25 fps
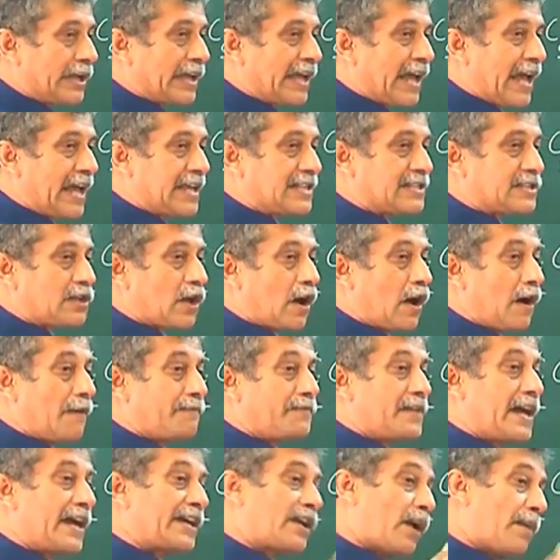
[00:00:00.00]
guess of
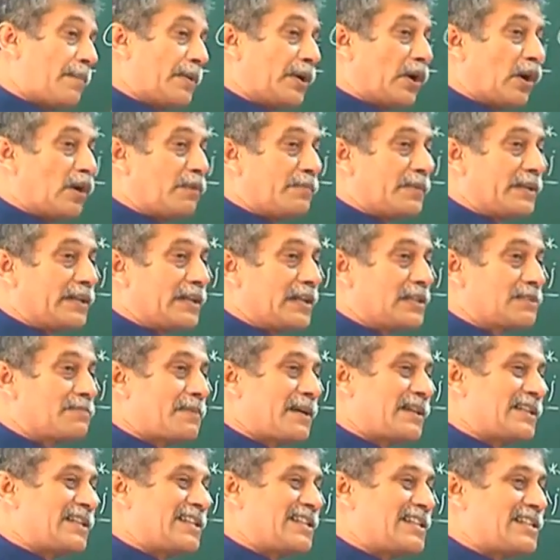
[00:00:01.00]
the atomic orbitals,
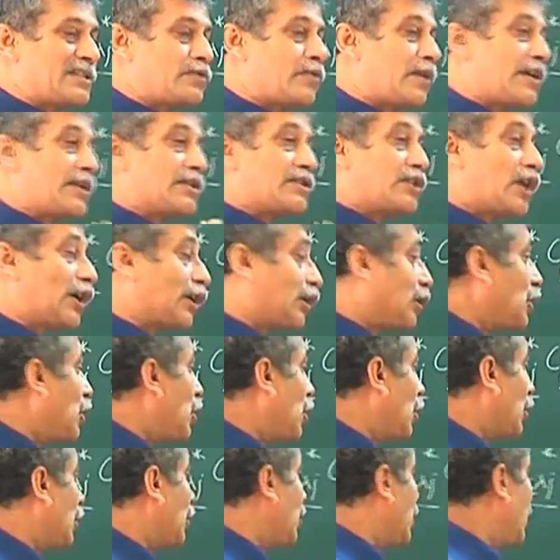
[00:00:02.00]
but this is what is not
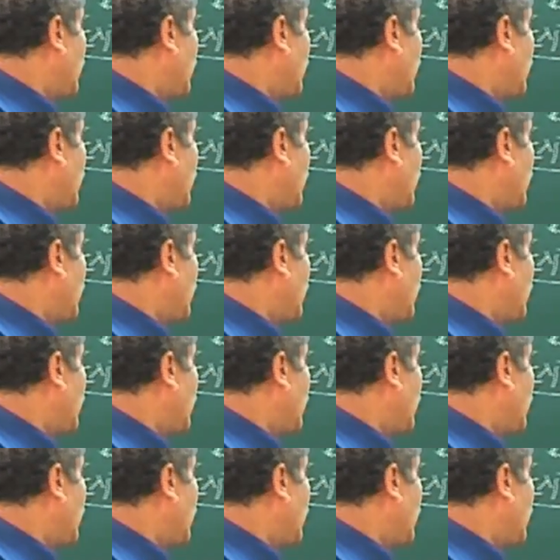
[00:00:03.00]
known.